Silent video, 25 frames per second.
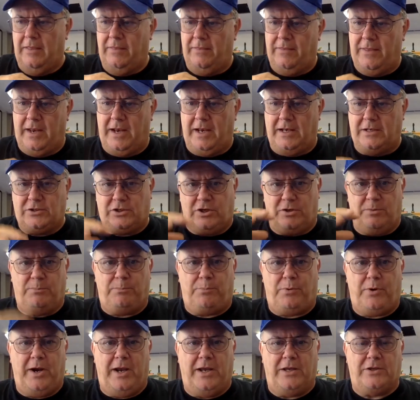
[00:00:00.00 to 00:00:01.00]
that is
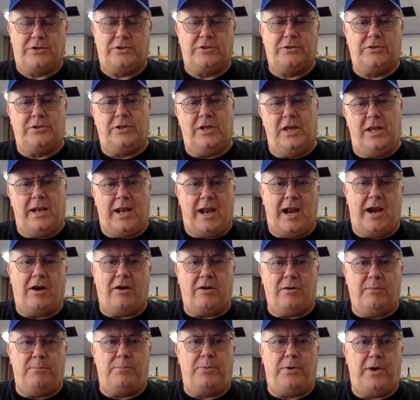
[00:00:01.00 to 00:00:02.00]
compressed. See, an
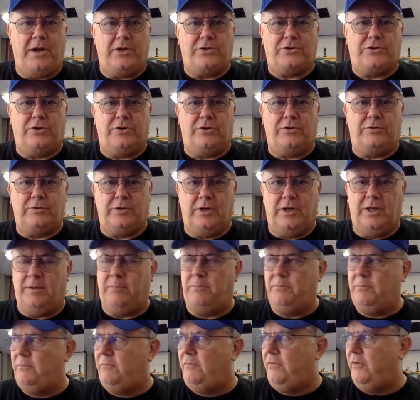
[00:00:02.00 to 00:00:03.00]
air compressor,
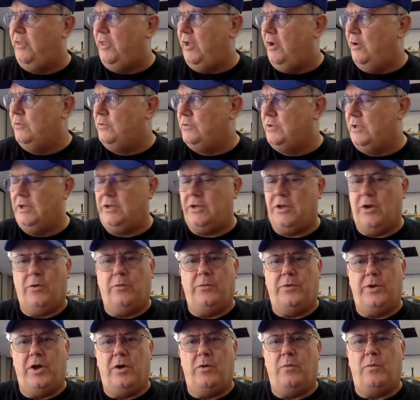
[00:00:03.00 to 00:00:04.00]
for those that
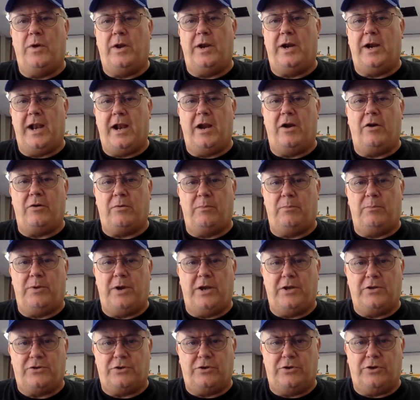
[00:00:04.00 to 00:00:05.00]
don't know what an air
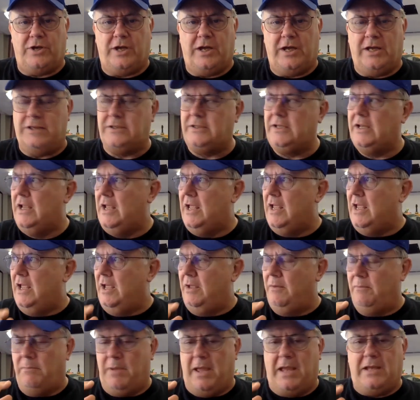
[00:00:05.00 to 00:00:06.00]
compressor does,
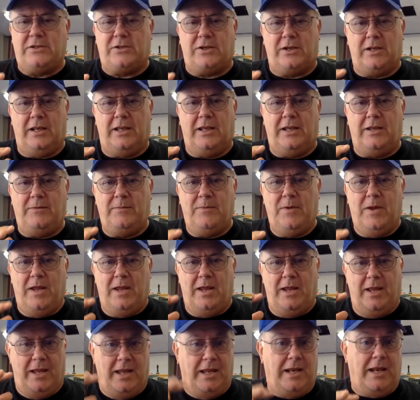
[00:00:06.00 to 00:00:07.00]
basically
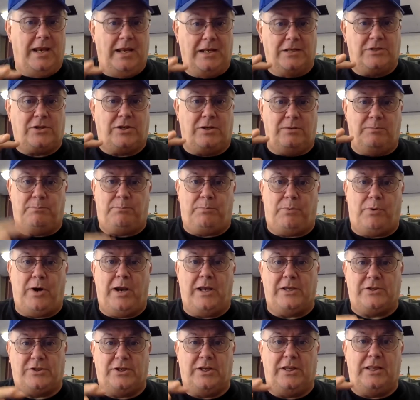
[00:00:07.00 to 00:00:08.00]
it is
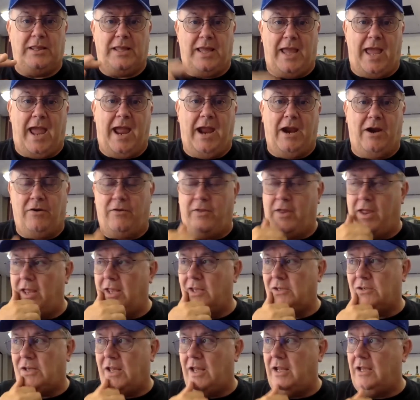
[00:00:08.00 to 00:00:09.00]
compressing the air.
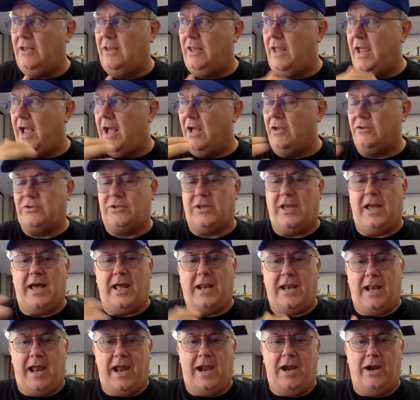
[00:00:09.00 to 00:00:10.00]
It's taking the
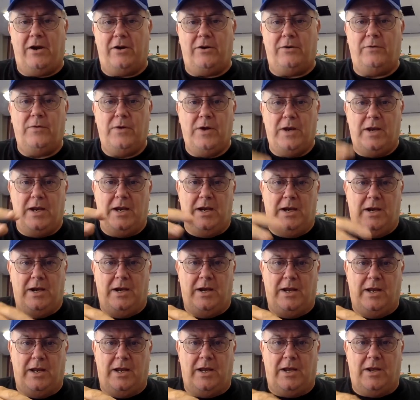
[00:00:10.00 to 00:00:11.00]
outside air,
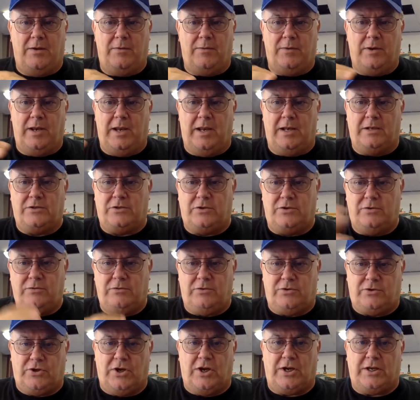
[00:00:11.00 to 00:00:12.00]
it's
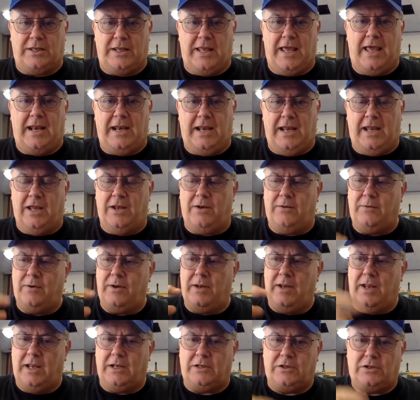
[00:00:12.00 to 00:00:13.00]
sucking that
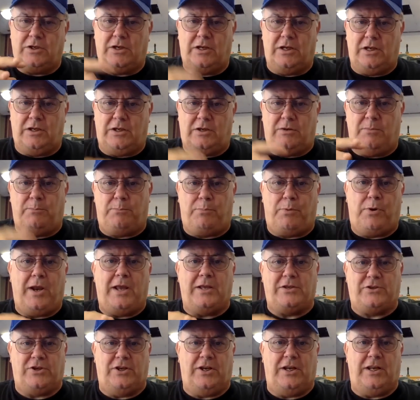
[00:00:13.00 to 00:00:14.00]
in, it's
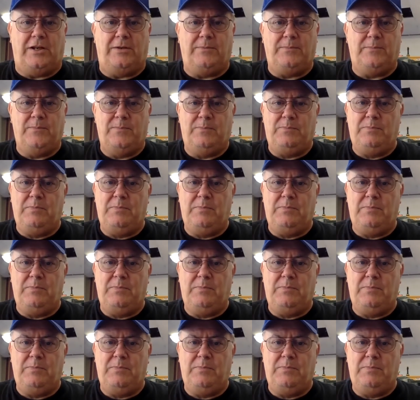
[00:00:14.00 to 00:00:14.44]
compressing it,